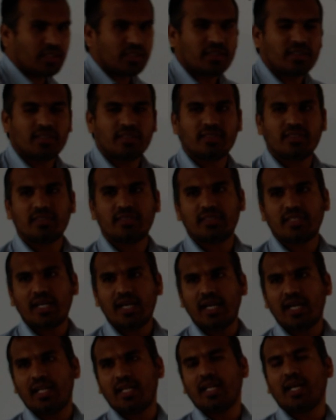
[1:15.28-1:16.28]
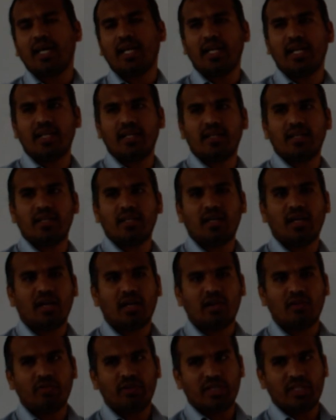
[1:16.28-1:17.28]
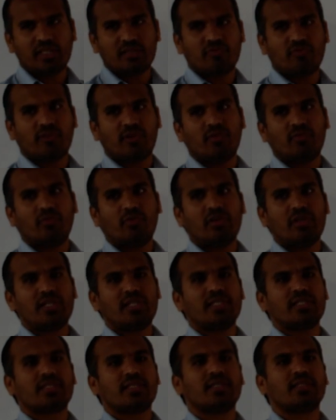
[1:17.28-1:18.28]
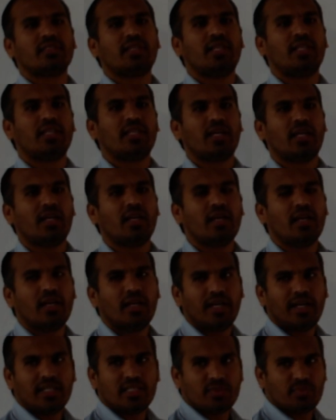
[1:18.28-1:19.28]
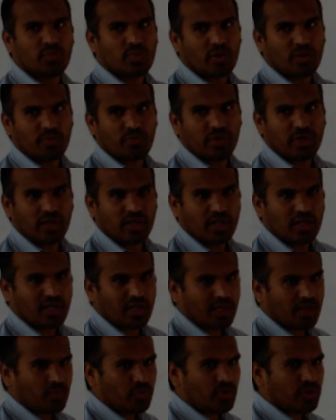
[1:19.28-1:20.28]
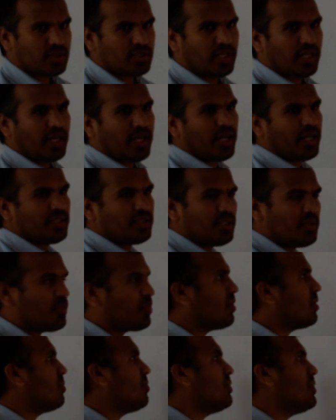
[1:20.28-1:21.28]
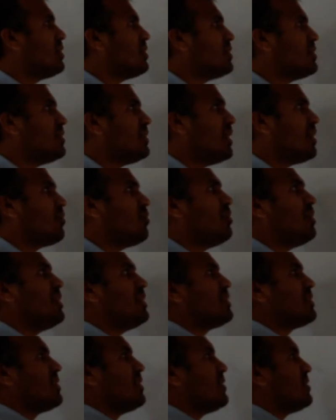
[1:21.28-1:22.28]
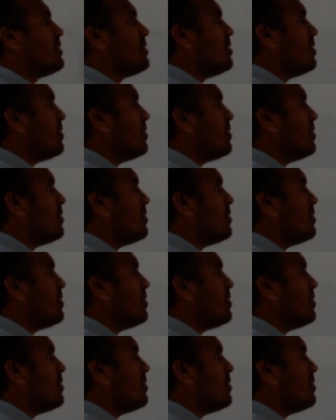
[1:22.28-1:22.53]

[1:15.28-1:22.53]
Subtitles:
This is anhydride. How it is formed we will discuss in its property, carboxylic acid properties. There we will discuss.